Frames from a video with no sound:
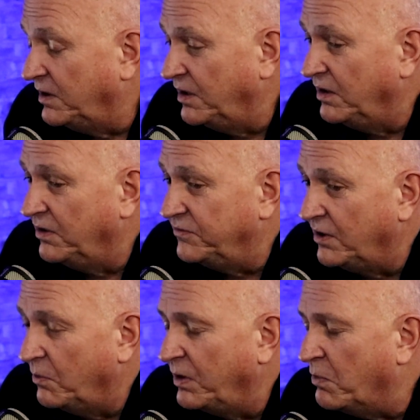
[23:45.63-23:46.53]
As
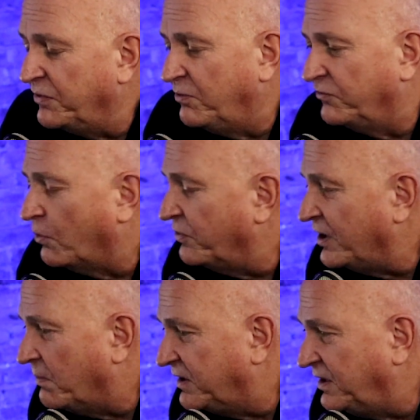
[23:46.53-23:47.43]
we went through this whole
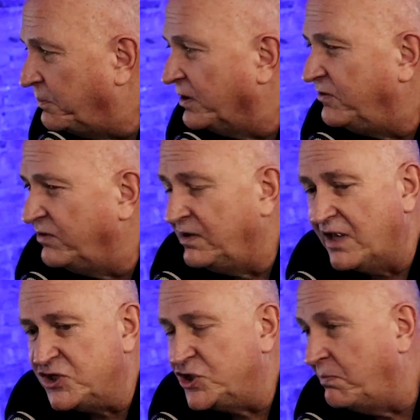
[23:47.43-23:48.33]
thing about depolicing,
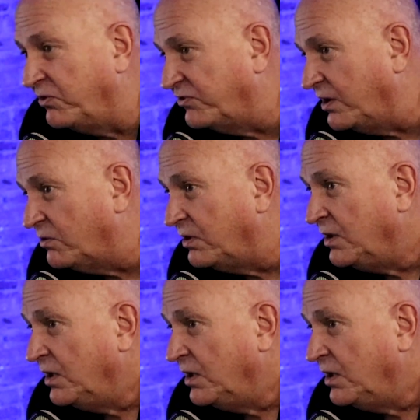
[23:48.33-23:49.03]
that ship has sailed.